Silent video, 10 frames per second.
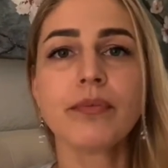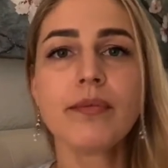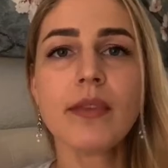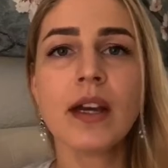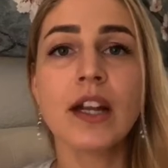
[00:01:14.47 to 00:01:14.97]

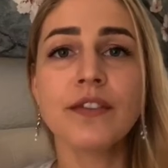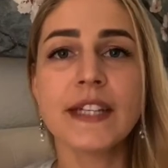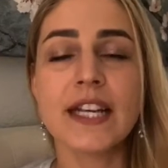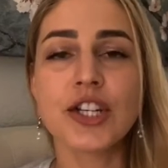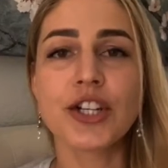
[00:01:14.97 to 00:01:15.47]

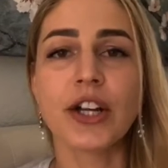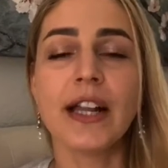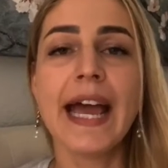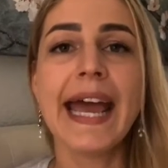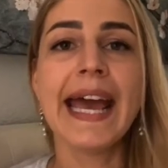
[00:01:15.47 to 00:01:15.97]
confidential.
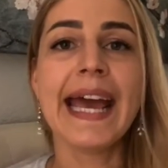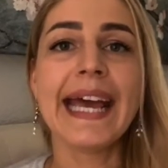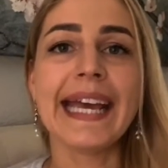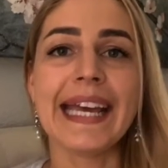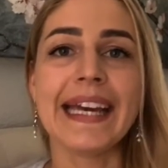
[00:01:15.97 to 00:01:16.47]

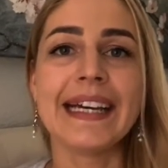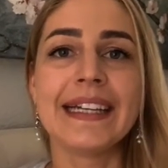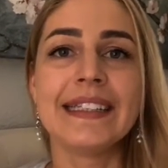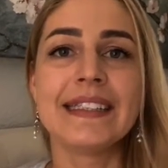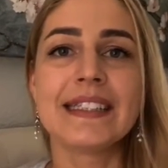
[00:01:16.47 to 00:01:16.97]

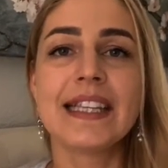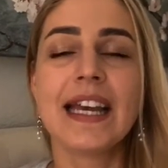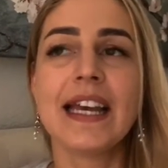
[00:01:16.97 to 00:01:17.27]
And